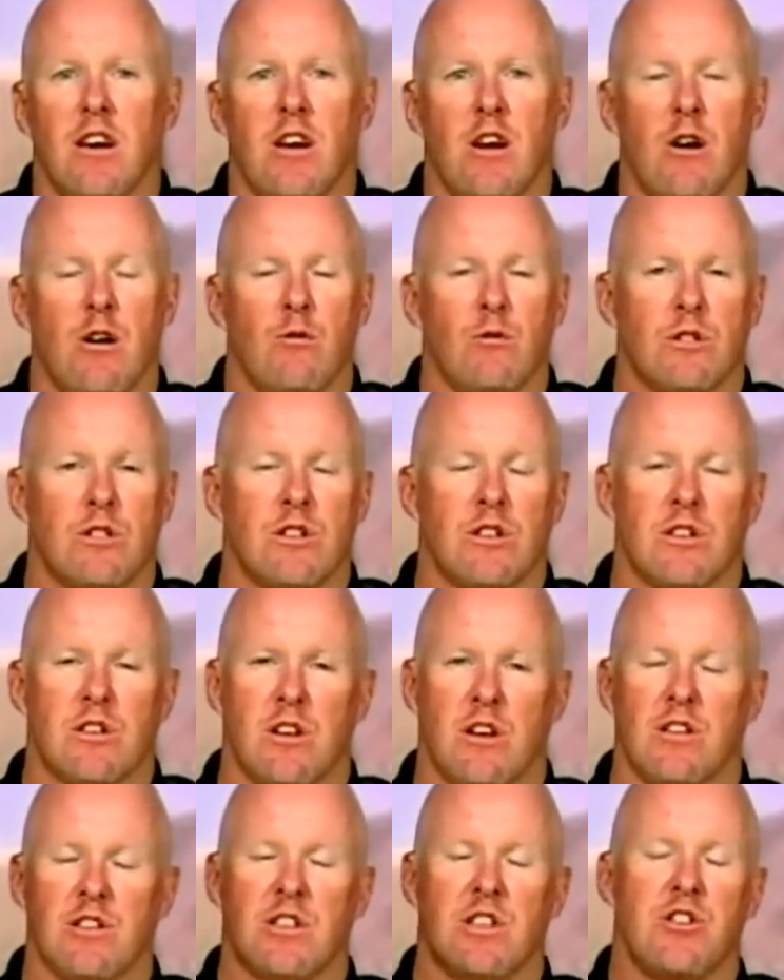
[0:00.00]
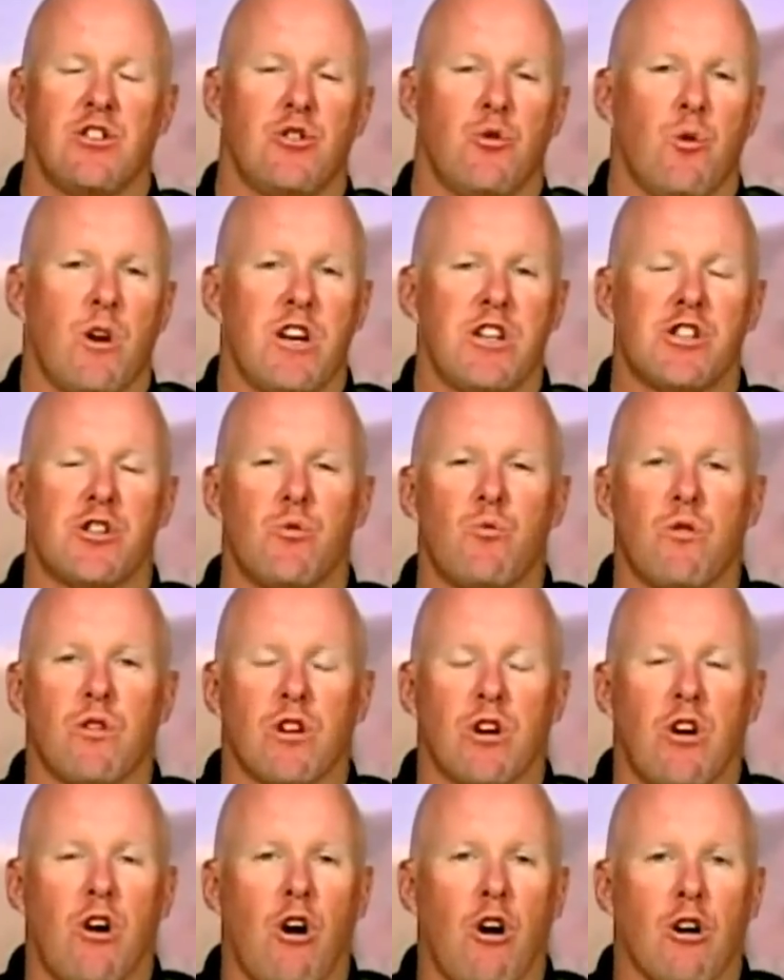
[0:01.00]
You know, it was just a situation where
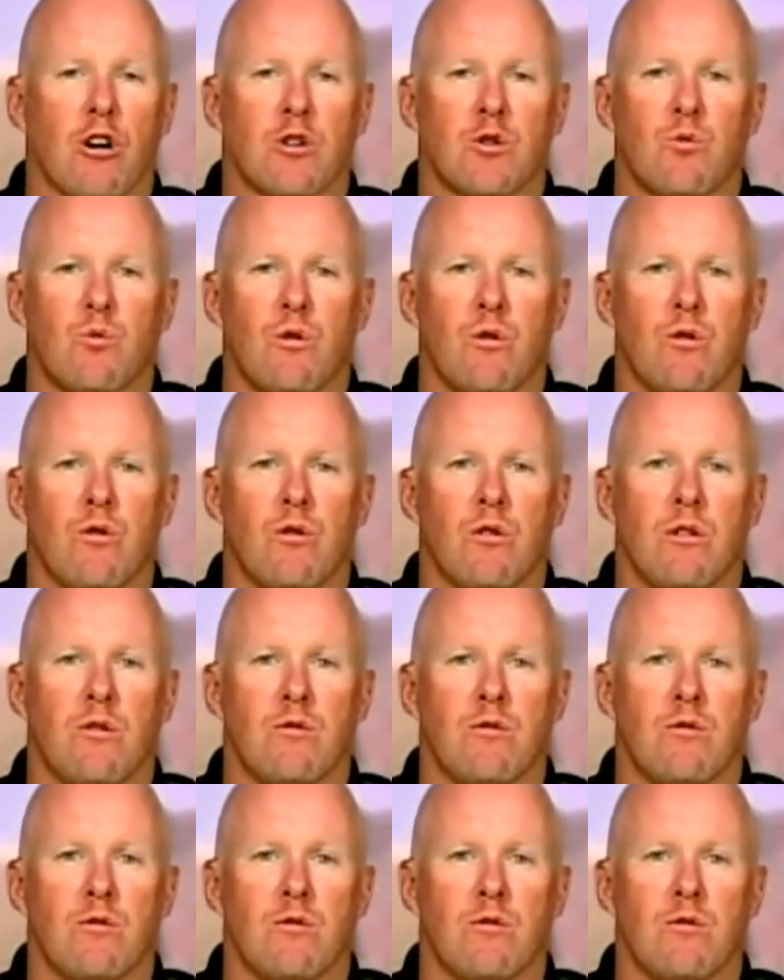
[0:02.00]
the cars were,